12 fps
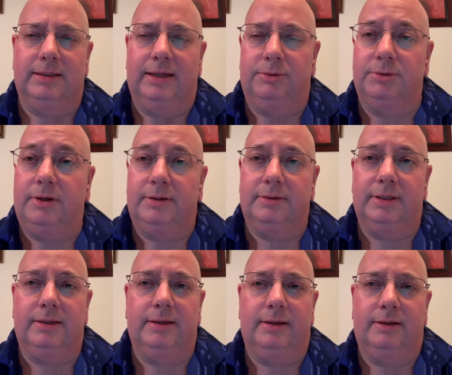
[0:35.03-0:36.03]
Anguttara
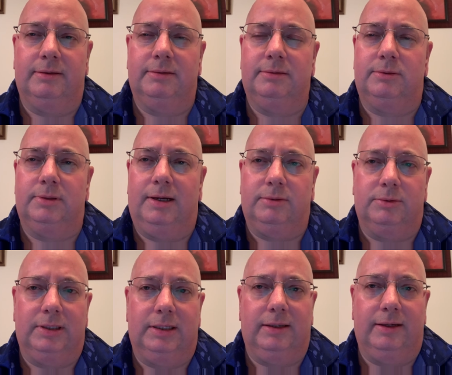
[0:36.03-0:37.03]
Nikaya, Khuddaka
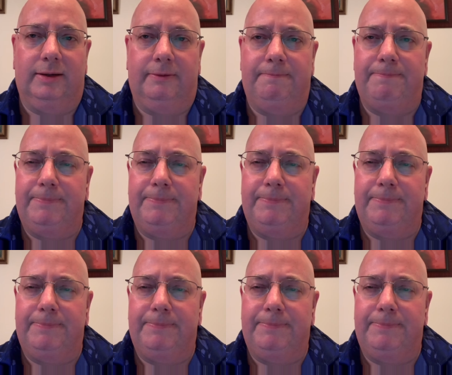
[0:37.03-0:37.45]
Nikaya,